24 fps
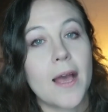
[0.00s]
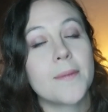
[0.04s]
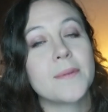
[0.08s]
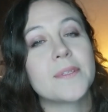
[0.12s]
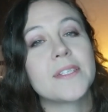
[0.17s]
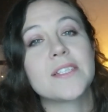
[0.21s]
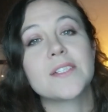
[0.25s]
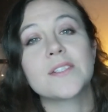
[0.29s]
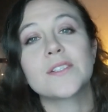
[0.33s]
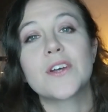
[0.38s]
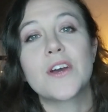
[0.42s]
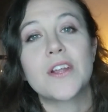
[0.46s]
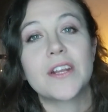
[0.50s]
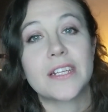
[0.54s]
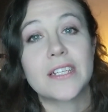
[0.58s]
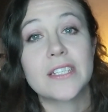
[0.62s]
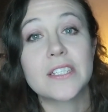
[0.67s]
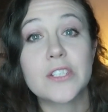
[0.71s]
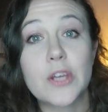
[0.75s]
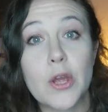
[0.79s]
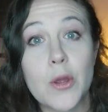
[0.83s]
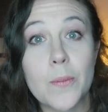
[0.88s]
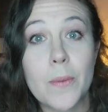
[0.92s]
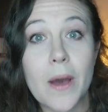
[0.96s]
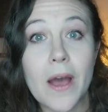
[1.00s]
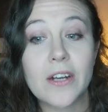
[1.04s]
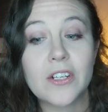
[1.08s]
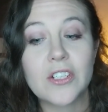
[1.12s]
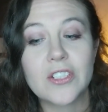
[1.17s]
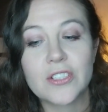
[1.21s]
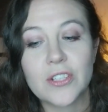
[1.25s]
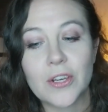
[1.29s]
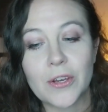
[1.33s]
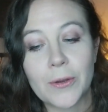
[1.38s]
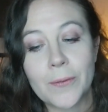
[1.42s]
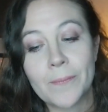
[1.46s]
I'm still learning so
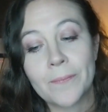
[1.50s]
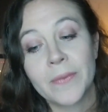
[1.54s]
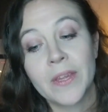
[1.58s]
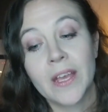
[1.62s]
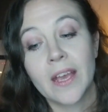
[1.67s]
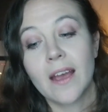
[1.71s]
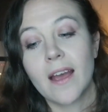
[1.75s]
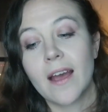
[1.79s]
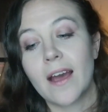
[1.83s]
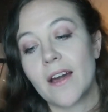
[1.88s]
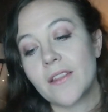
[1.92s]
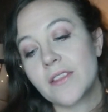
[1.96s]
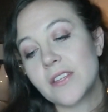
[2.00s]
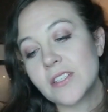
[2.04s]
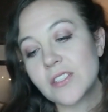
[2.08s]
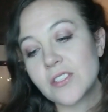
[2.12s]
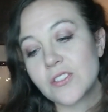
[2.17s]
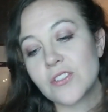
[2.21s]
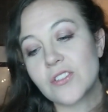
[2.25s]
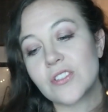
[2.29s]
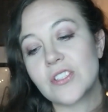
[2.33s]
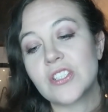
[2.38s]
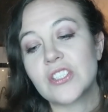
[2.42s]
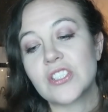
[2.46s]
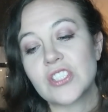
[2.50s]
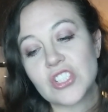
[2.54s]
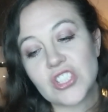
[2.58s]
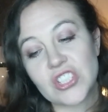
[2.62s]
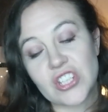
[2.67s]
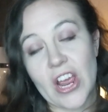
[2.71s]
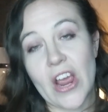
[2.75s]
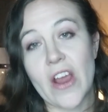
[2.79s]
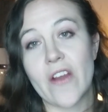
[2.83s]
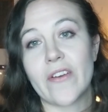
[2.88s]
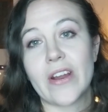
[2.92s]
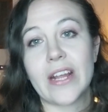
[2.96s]
much. So other students
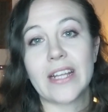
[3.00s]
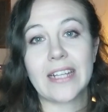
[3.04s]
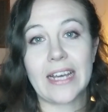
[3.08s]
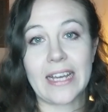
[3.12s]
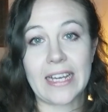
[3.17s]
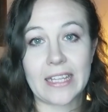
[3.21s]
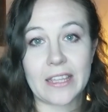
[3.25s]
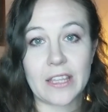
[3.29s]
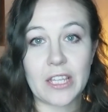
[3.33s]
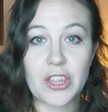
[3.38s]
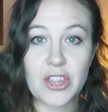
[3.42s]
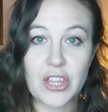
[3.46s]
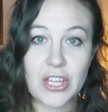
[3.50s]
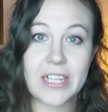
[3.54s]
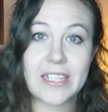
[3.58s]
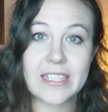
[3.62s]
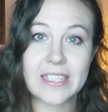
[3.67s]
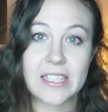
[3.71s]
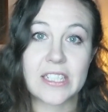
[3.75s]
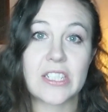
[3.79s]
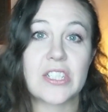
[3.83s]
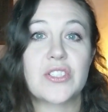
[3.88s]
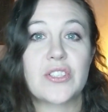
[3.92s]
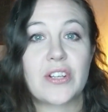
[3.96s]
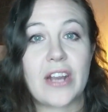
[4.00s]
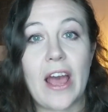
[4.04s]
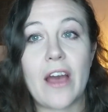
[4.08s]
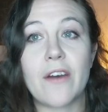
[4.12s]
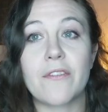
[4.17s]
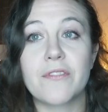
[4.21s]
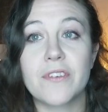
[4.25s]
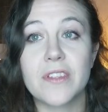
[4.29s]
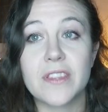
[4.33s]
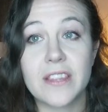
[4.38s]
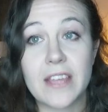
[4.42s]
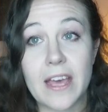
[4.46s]
sharing like the things that stood
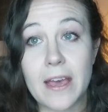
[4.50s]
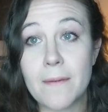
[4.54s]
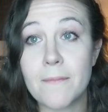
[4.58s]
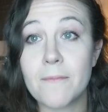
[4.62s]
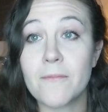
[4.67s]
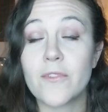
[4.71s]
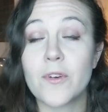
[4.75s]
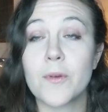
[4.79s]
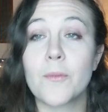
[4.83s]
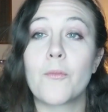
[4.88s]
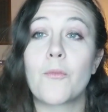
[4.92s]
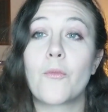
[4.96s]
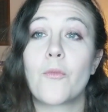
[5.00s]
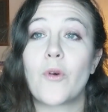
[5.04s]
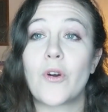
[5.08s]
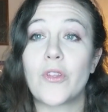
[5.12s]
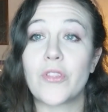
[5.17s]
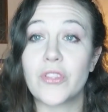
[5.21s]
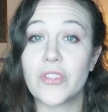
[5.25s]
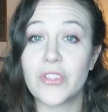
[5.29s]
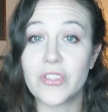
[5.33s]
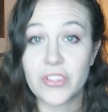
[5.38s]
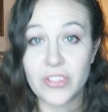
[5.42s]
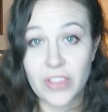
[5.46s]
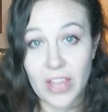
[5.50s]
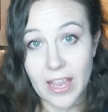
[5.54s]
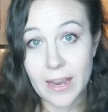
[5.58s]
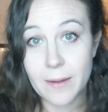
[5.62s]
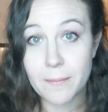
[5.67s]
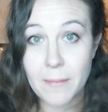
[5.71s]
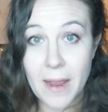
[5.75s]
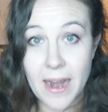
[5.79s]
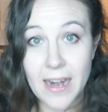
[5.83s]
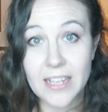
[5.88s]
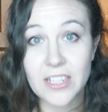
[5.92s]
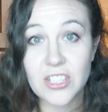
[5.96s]
out for them from what
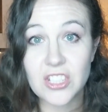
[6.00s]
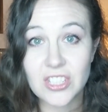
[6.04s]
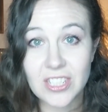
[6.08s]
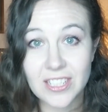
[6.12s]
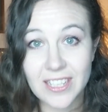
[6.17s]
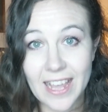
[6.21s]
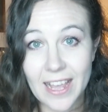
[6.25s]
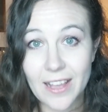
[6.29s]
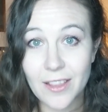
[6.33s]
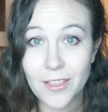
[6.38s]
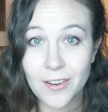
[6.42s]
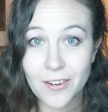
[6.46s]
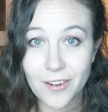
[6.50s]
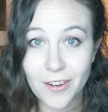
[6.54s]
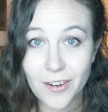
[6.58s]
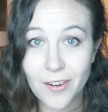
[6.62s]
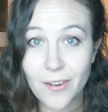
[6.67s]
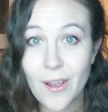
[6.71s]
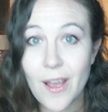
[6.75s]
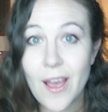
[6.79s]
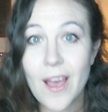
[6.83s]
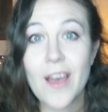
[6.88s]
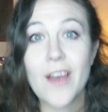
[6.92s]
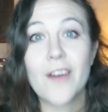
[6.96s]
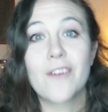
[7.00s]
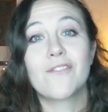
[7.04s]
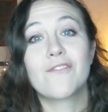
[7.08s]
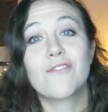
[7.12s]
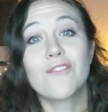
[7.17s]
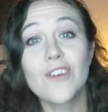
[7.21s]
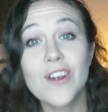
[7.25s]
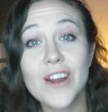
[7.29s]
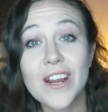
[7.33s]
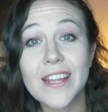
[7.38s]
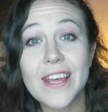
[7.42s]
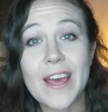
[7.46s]
they'd managed to get through
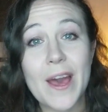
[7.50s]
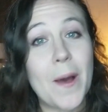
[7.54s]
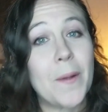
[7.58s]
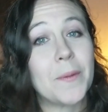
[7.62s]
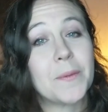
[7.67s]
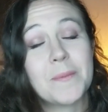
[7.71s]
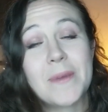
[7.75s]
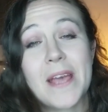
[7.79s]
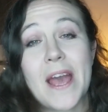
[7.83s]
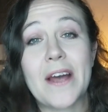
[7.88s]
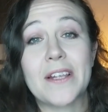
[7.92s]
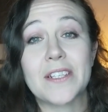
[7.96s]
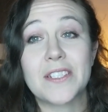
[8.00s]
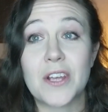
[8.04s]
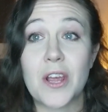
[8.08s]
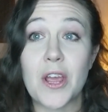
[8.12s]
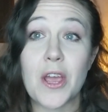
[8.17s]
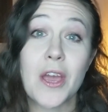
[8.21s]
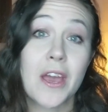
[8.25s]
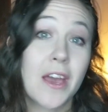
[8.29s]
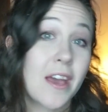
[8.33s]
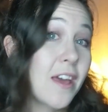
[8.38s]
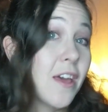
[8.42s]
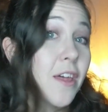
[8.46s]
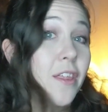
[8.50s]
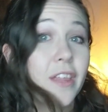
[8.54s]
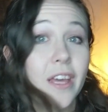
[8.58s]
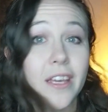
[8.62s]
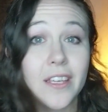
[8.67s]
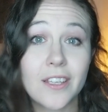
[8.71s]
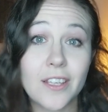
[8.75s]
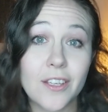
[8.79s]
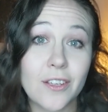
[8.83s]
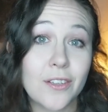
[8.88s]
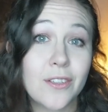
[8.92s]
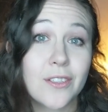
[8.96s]
really helped me out. So
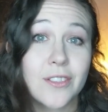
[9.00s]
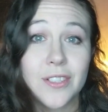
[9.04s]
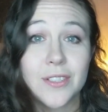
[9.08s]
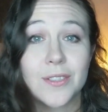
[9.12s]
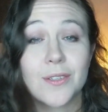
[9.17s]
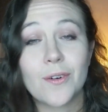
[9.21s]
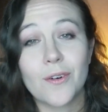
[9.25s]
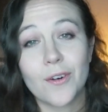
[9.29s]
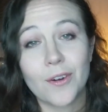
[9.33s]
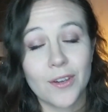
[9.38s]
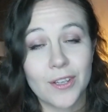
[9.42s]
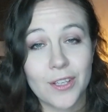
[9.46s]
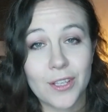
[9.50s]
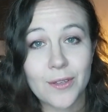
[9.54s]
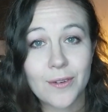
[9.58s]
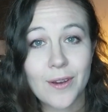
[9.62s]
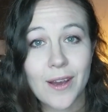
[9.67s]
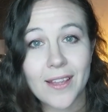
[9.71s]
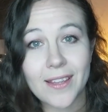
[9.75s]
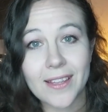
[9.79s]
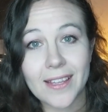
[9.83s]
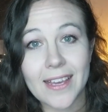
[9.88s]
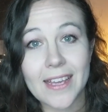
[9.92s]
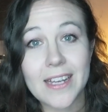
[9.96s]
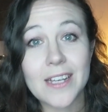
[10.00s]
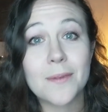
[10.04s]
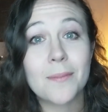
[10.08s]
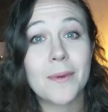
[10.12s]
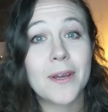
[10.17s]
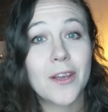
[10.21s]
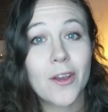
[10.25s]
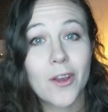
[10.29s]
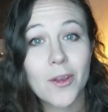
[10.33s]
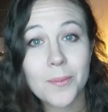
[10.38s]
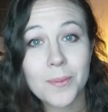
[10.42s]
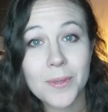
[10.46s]
thank you to all you other
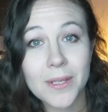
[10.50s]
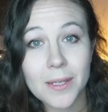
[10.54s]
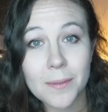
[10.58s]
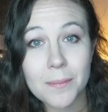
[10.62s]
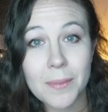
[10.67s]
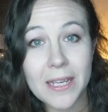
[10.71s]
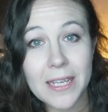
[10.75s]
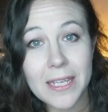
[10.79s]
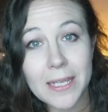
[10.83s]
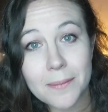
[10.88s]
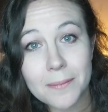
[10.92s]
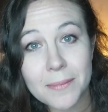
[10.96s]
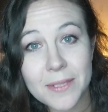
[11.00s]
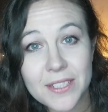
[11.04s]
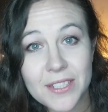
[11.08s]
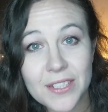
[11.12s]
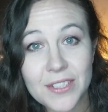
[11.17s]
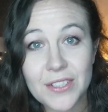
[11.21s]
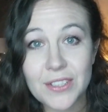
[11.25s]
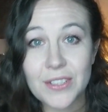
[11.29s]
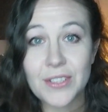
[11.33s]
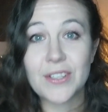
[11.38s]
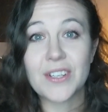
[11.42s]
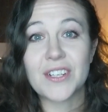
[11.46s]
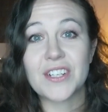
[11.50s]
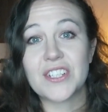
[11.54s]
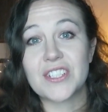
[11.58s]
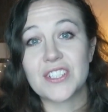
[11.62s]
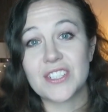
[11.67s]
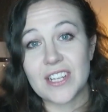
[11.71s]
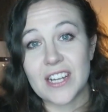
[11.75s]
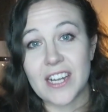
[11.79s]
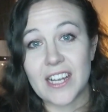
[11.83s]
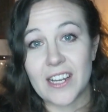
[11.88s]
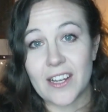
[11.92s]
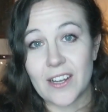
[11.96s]
EndMyopia peeps who
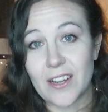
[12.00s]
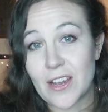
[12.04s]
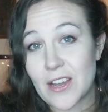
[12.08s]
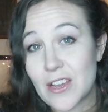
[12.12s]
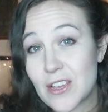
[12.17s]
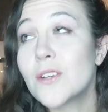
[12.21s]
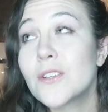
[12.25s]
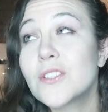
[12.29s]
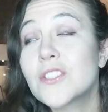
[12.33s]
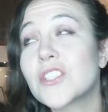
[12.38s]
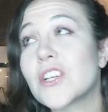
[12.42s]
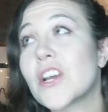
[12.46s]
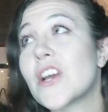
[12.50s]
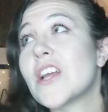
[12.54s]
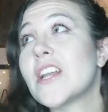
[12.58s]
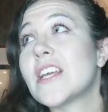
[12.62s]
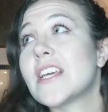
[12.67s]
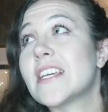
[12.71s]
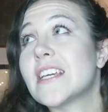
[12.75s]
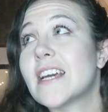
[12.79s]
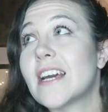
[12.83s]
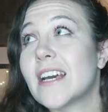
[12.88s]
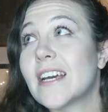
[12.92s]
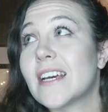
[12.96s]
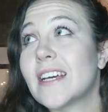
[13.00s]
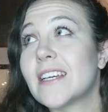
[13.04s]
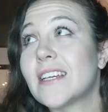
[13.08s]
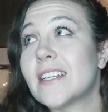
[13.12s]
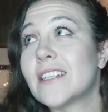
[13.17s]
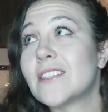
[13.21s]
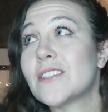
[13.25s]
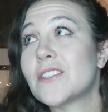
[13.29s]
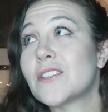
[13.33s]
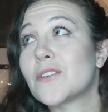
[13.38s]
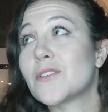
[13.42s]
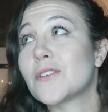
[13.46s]
share your journey
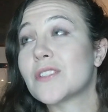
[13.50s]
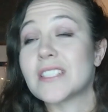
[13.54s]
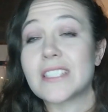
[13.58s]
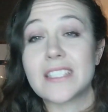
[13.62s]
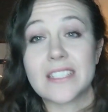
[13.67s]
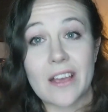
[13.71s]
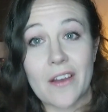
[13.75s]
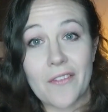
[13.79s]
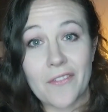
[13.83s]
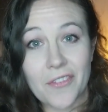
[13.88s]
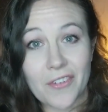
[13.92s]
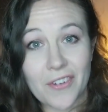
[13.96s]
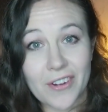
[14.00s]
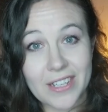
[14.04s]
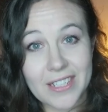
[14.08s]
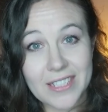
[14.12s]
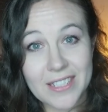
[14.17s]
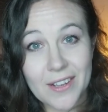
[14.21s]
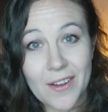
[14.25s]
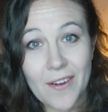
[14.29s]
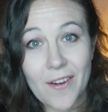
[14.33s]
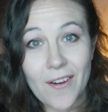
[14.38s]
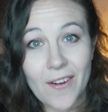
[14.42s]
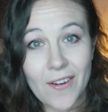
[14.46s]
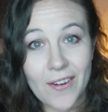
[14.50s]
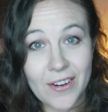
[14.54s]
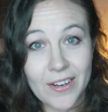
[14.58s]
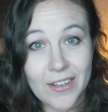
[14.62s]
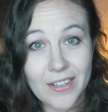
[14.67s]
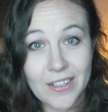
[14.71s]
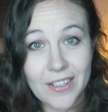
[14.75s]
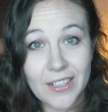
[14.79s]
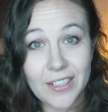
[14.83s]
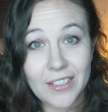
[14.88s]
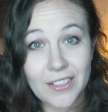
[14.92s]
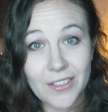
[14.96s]
and your discoveries
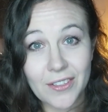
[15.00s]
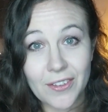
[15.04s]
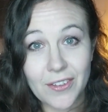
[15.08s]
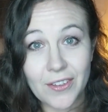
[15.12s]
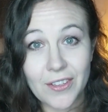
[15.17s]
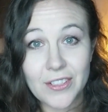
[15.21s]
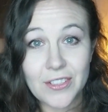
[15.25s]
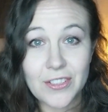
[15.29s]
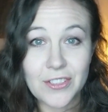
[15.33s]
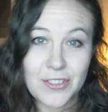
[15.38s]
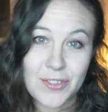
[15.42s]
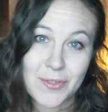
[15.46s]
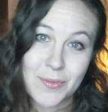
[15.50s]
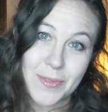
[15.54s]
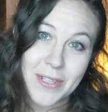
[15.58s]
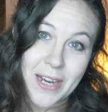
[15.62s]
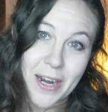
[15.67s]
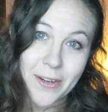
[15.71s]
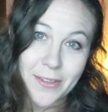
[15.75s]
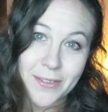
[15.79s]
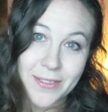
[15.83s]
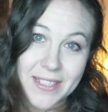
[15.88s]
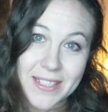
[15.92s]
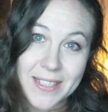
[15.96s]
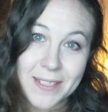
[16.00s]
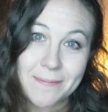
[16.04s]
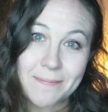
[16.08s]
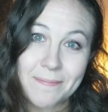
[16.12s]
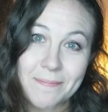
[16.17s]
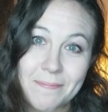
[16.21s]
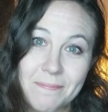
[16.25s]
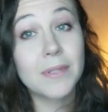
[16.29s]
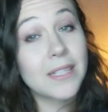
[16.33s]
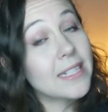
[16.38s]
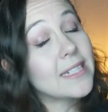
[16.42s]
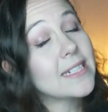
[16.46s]
on your YouTube channels.
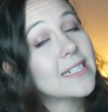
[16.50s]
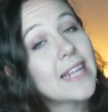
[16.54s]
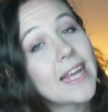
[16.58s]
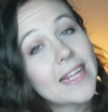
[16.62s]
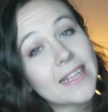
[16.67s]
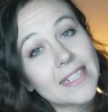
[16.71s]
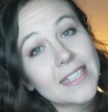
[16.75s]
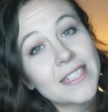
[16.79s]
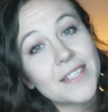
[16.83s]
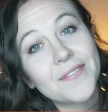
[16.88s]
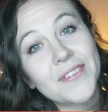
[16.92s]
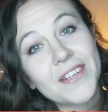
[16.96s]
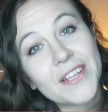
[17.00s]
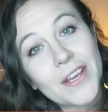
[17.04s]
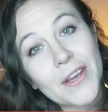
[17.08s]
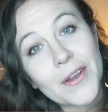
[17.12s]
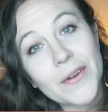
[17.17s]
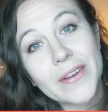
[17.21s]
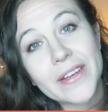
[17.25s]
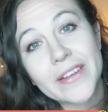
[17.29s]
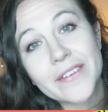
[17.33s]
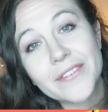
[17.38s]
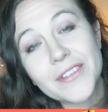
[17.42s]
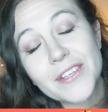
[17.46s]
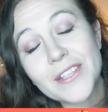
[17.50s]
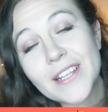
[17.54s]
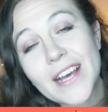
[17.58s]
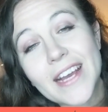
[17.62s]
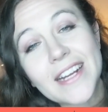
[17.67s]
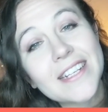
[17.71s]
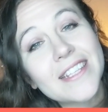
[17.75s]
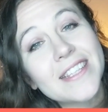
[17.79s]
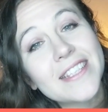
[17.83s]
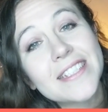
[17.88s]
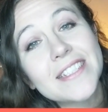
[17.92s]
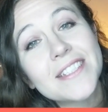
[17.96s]
Please like this video if you
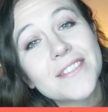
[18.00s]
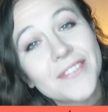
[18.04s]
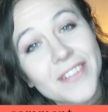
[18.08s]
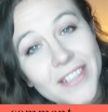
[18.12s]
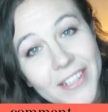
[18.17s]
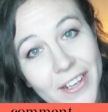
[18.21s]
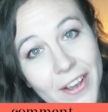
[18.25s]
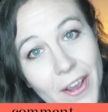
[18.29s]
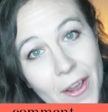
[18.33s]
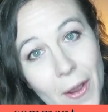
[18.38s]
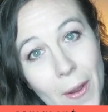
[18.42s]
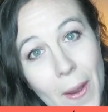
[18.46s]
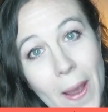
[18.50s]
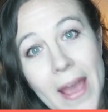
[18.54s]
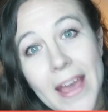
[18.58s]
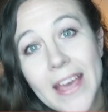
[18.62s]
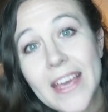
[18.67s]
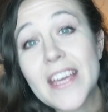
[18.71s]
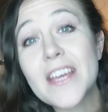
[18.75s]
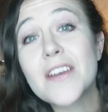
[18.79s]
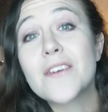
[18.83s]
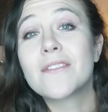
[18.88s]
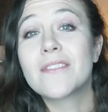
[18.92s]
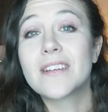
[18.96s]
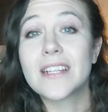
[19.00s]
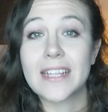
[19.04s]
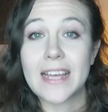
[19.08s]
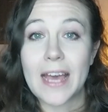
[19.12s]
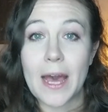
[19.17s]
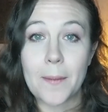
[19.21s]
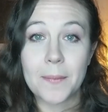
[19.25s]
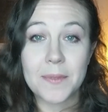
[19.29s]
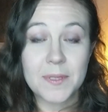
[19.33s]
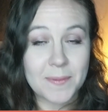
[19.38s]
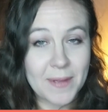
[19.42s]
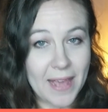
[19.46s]
liked this video. It really
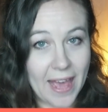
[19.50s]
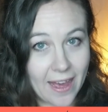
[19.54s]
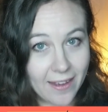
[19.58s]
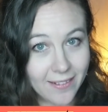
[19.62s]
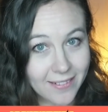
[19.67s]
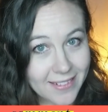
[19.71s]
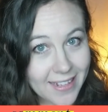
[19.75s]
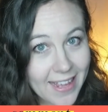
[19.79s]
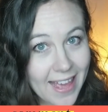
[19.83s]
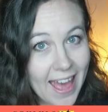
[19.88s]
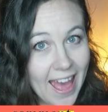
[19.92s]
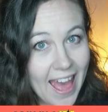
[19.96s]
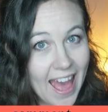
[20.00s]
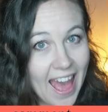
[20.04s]
helps me out.